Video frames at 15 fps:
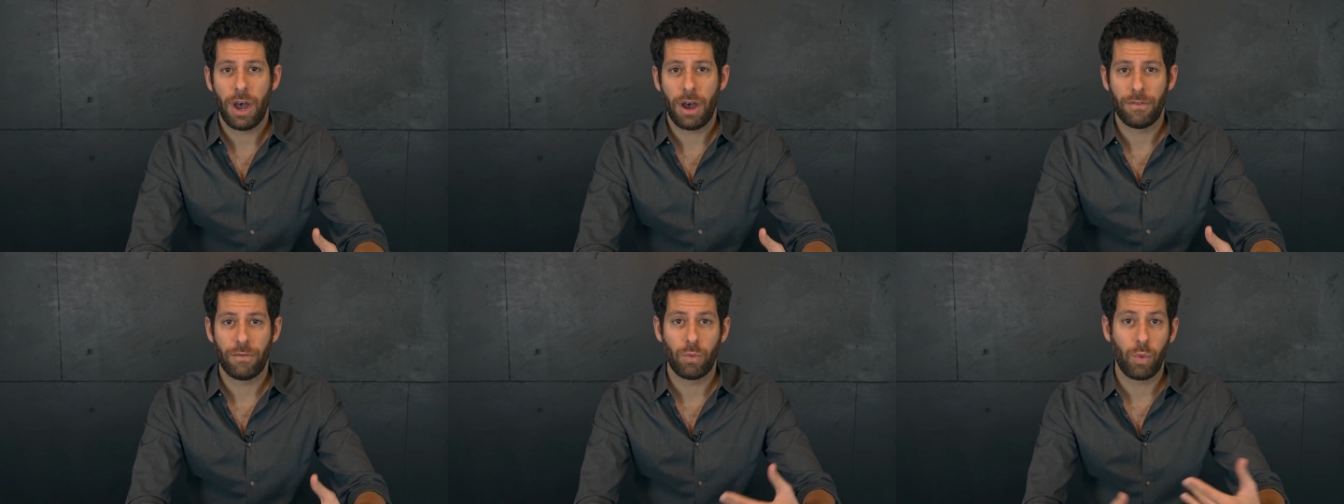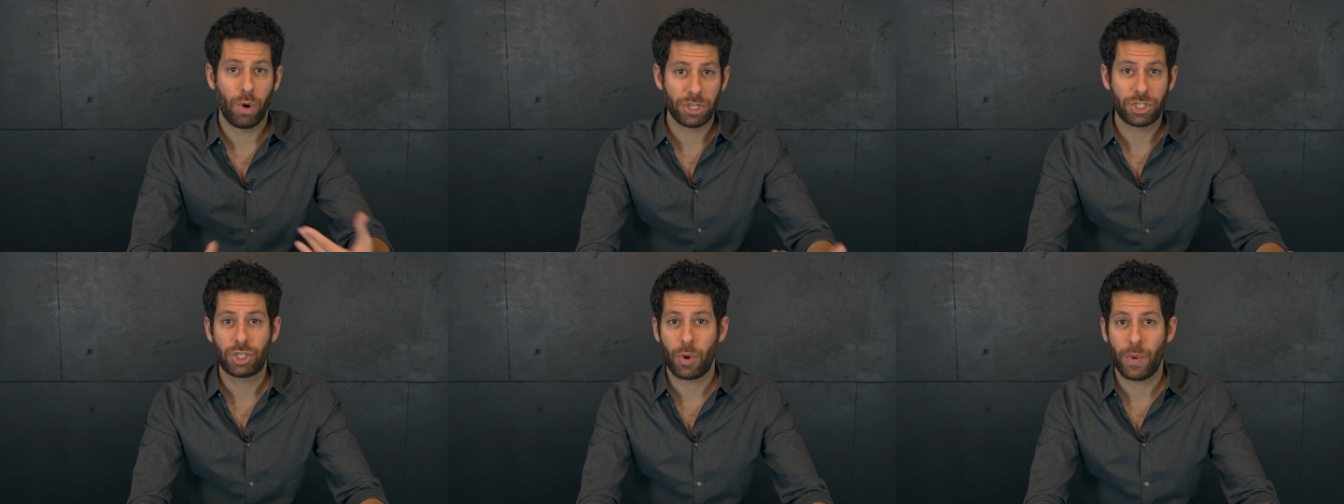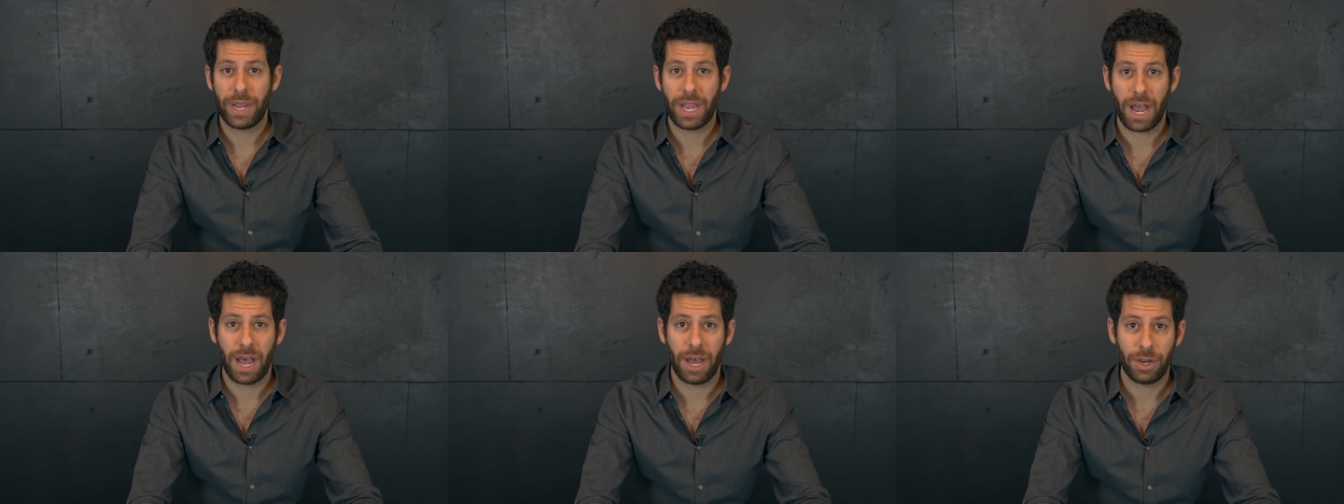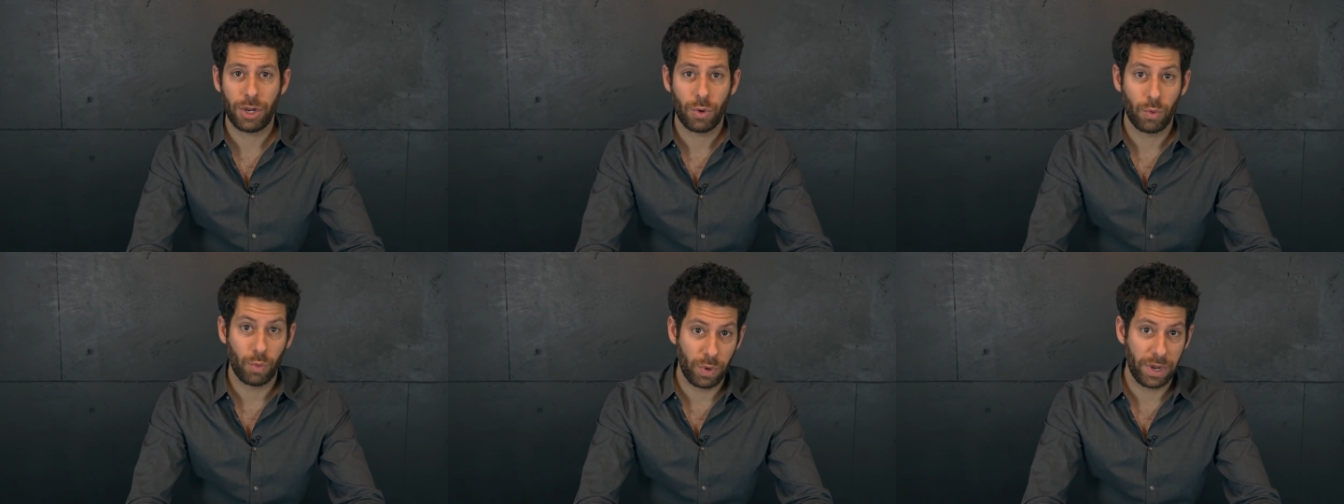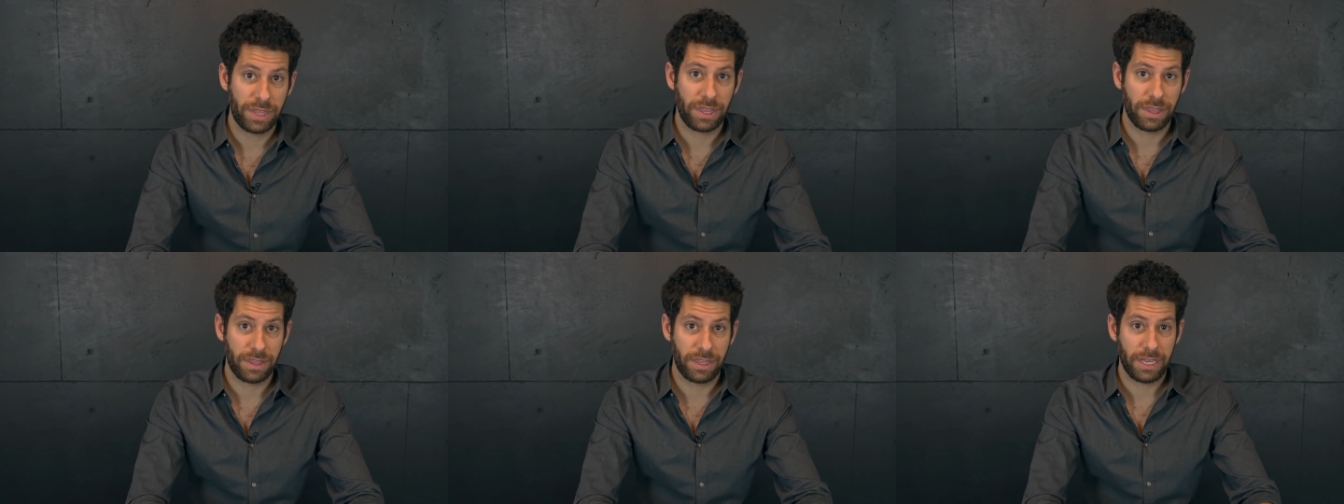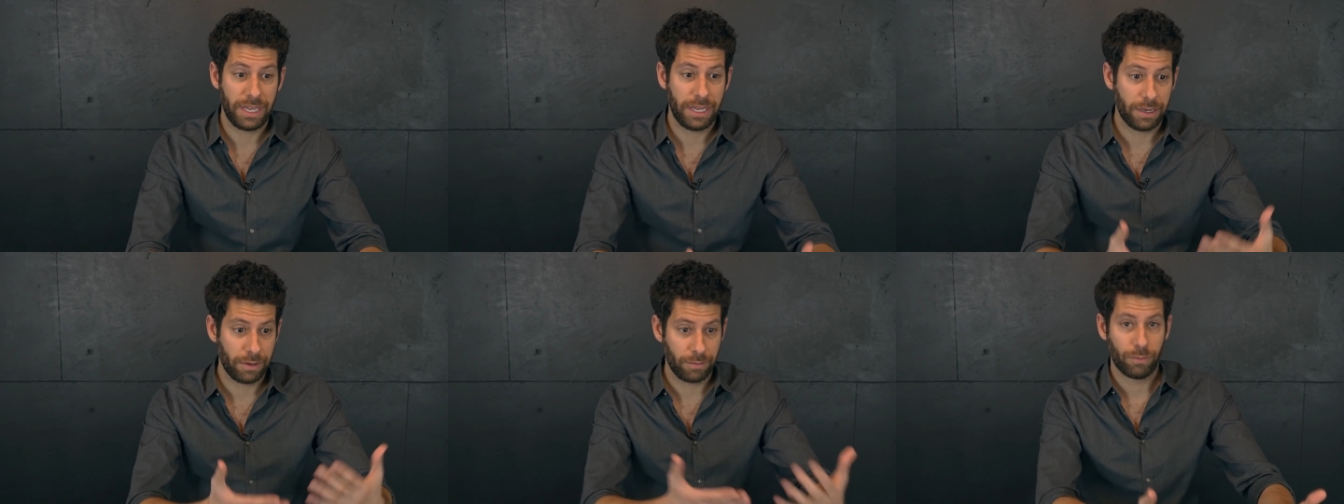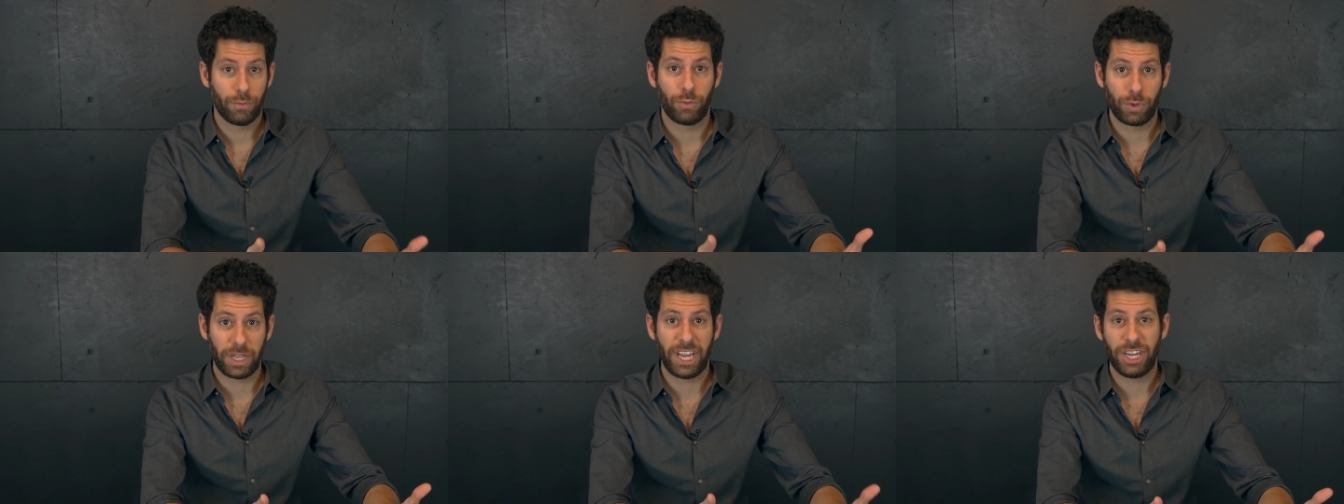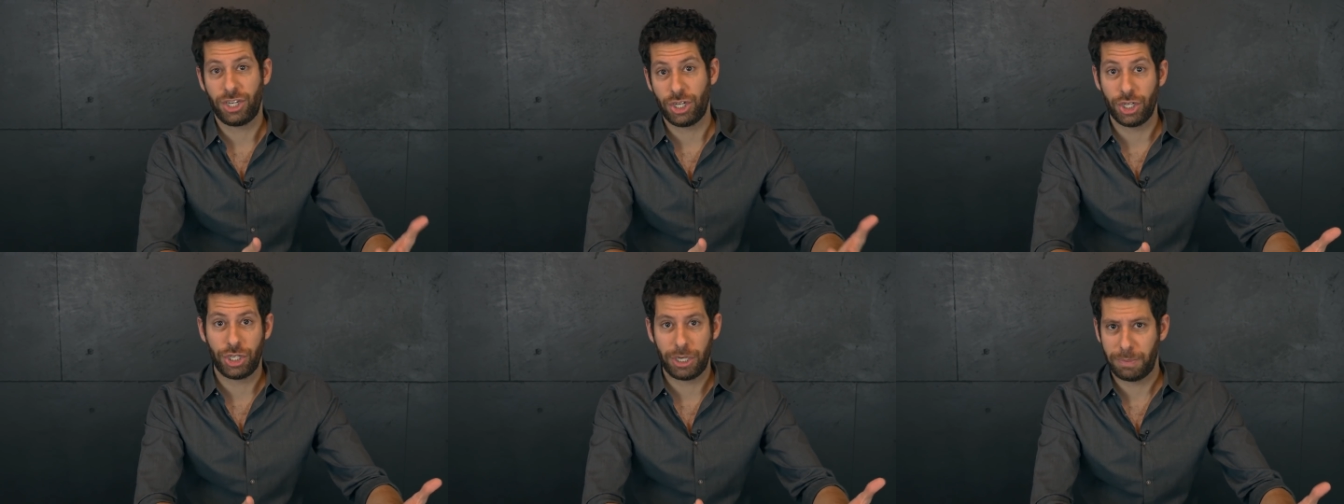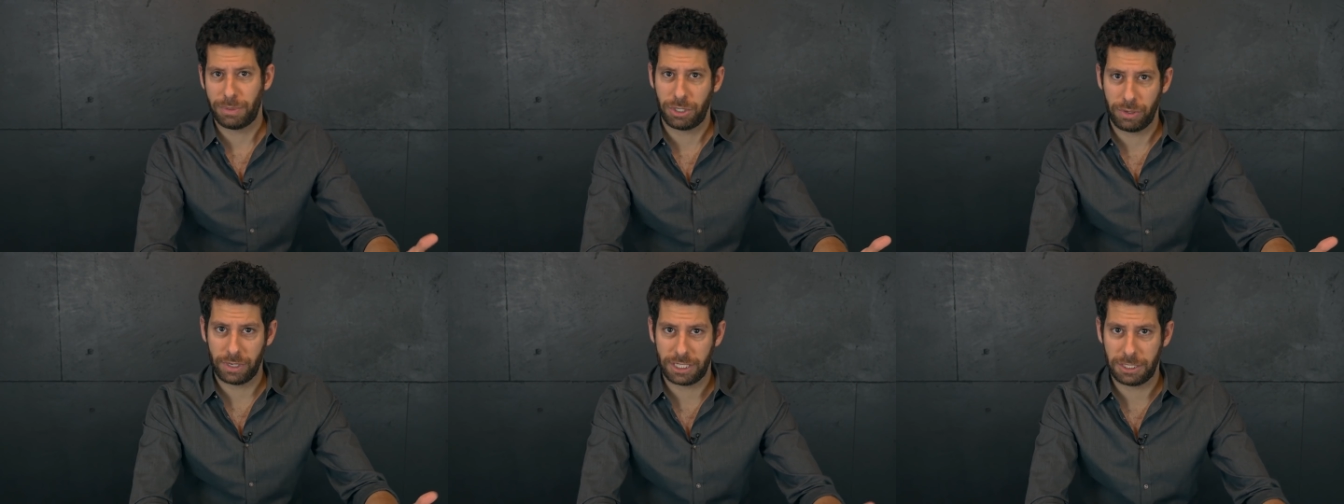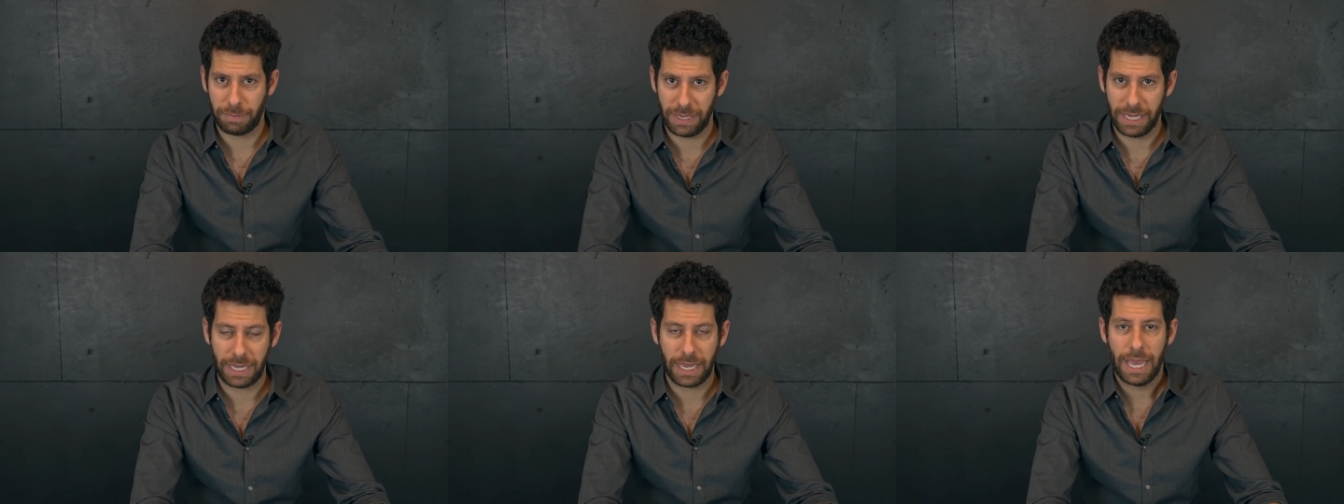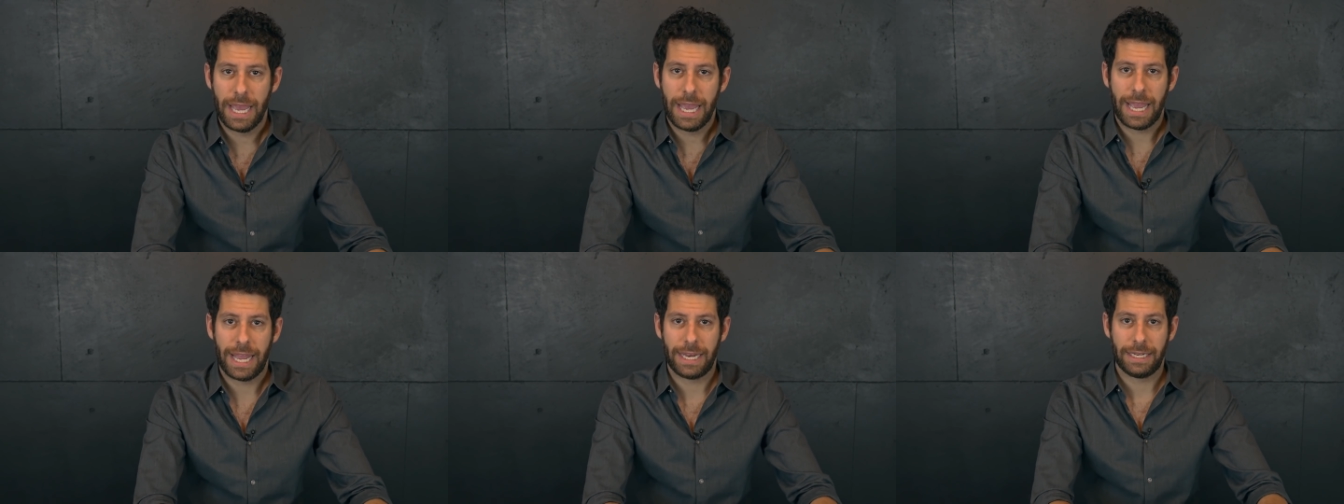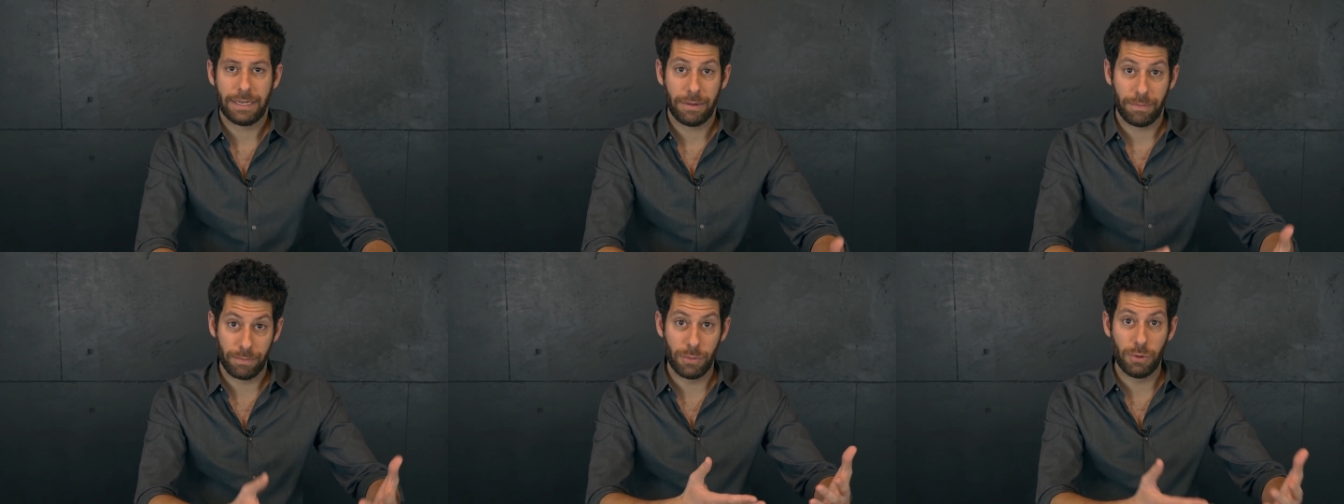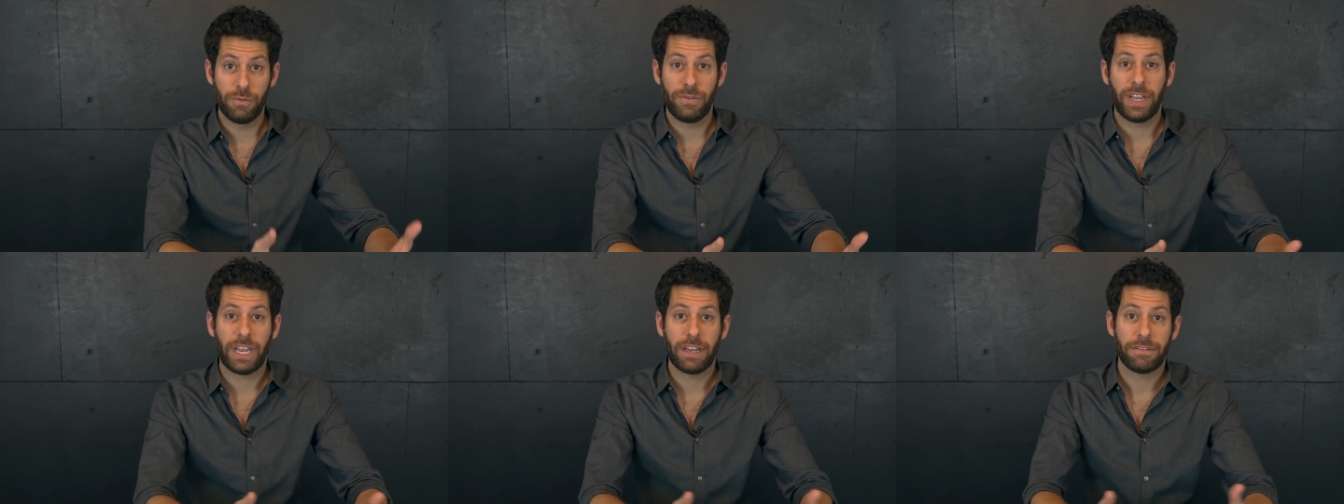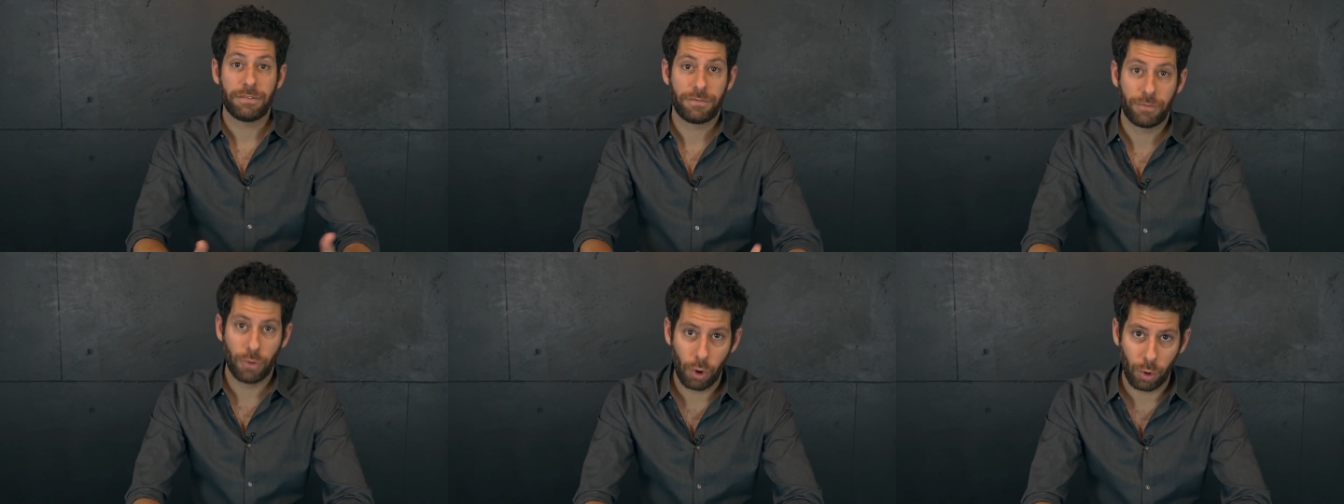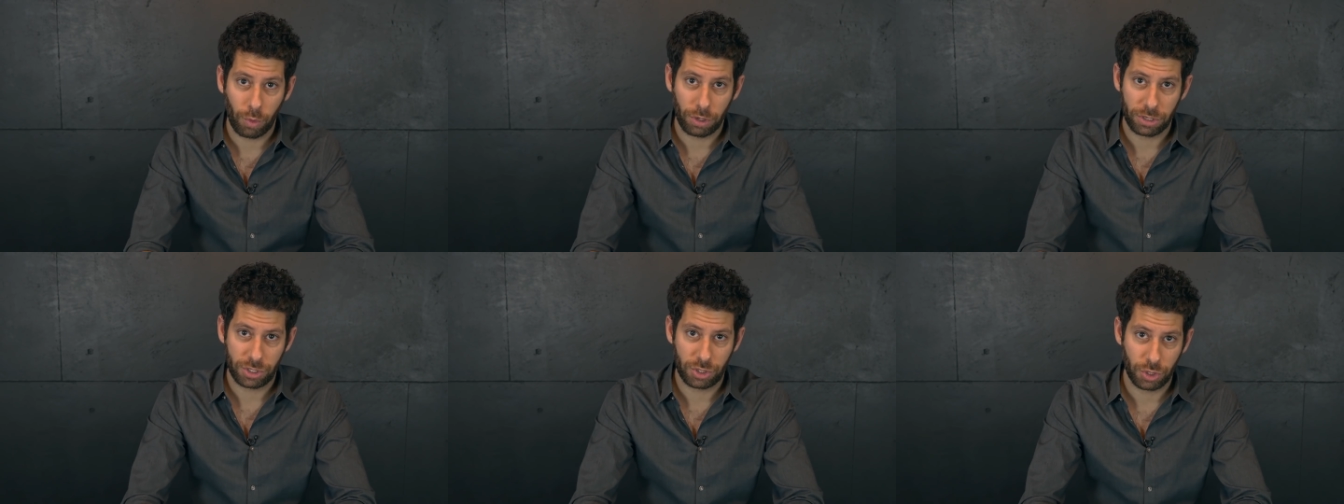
of what's going on with the relationship, so to speak, and moving it forward.